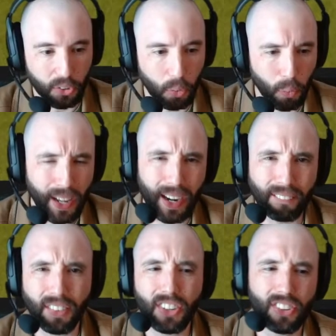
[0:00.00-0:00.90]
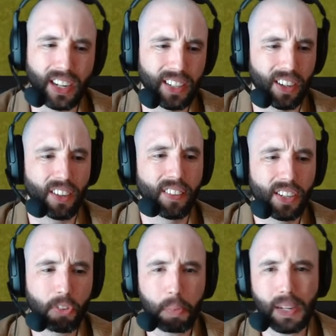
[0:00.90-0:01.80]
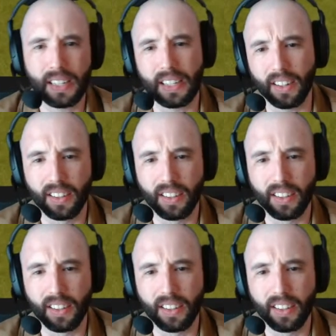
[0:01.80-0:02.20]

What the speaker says: Witt. I appreciate y'all. Thanks for being here.